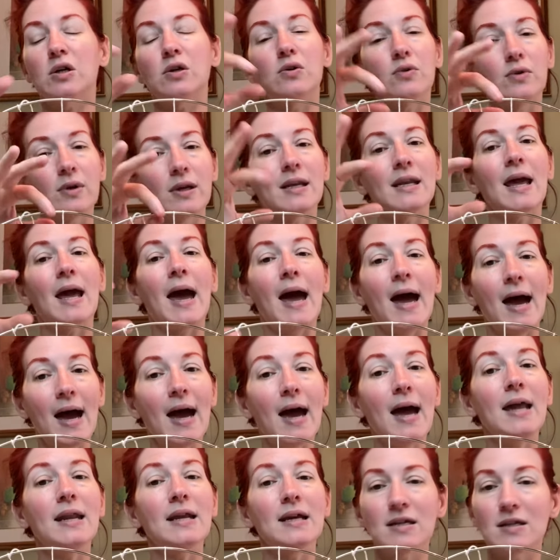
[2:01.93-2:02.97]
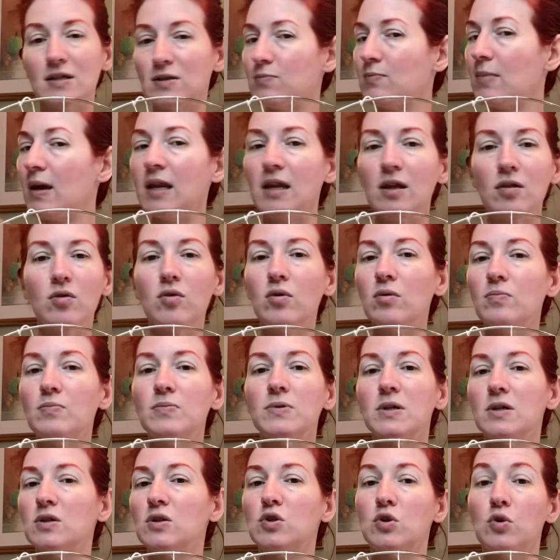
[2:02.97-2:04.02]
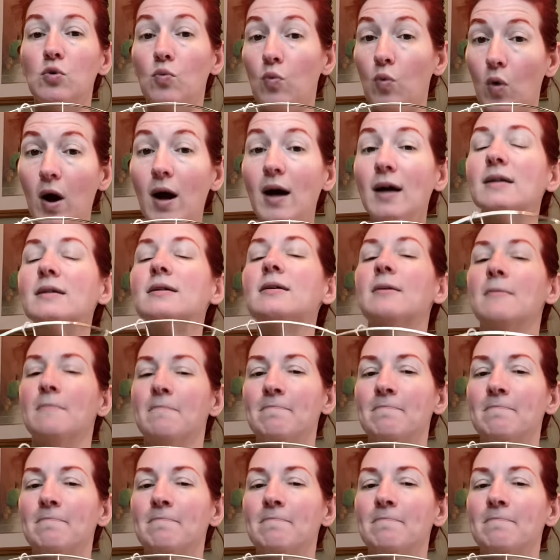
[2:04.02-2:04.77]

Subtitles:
You can add as many loops as you want.